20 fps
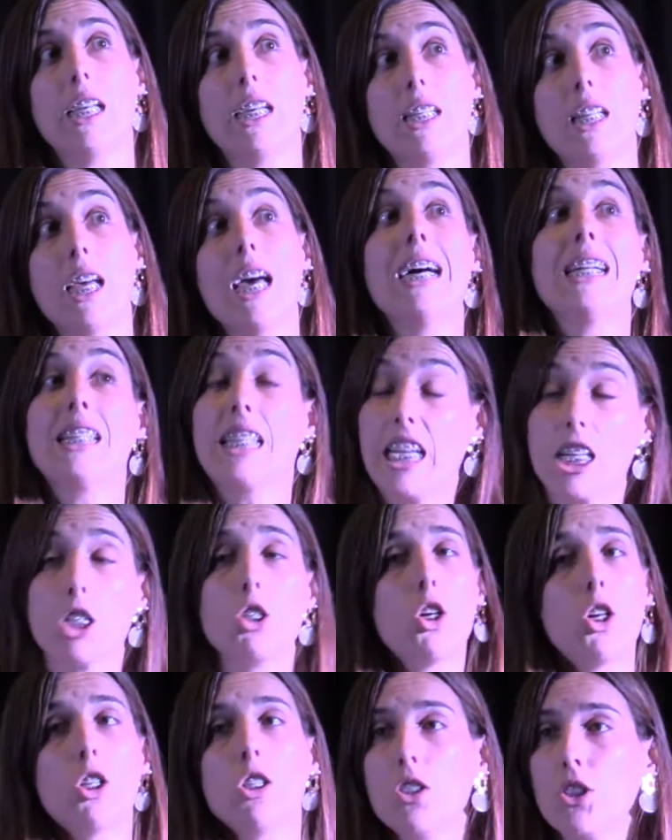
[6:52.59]
that
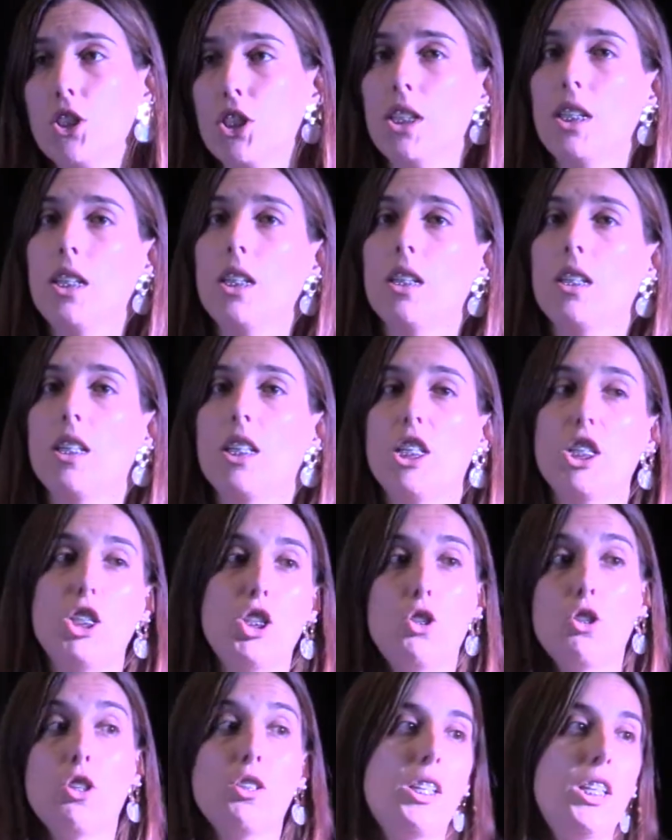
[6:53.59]
technology
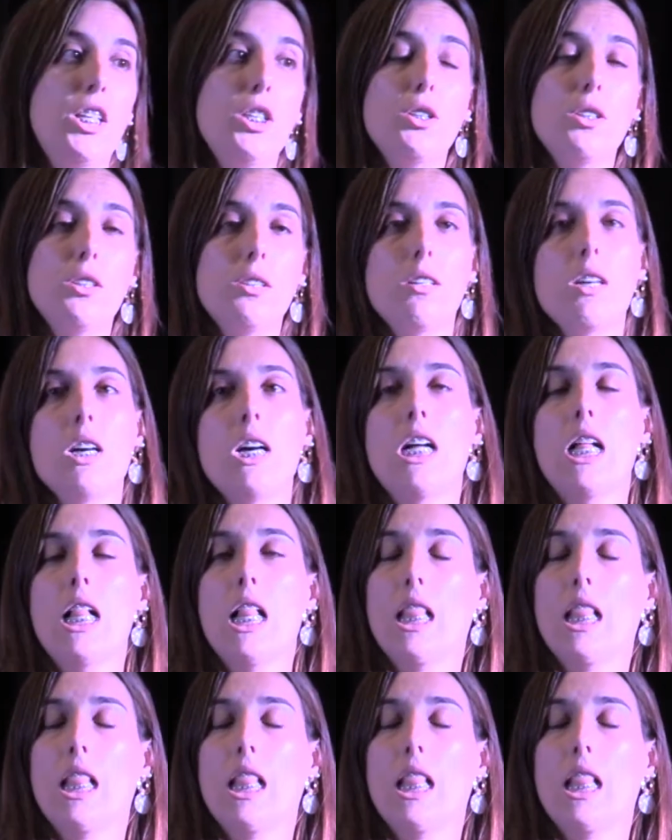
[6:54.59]
is not here